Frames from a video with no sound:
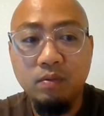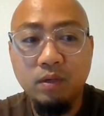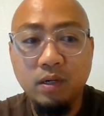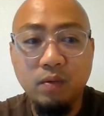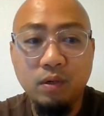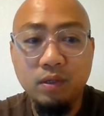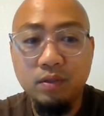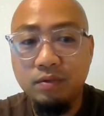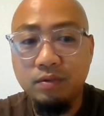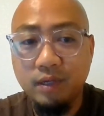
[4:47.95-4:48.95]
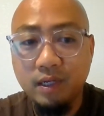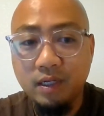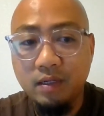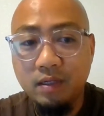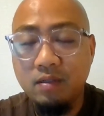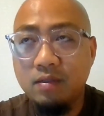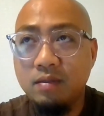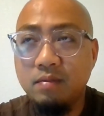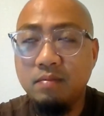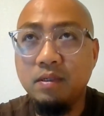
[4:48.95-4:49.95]
what I wanted to create,
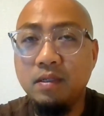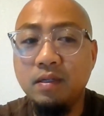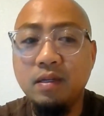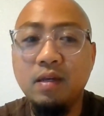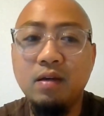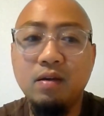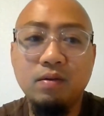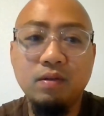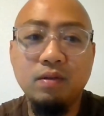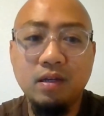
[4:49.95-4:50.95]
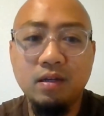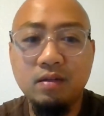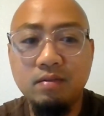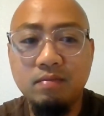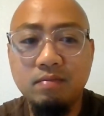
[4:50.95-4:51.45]
but now that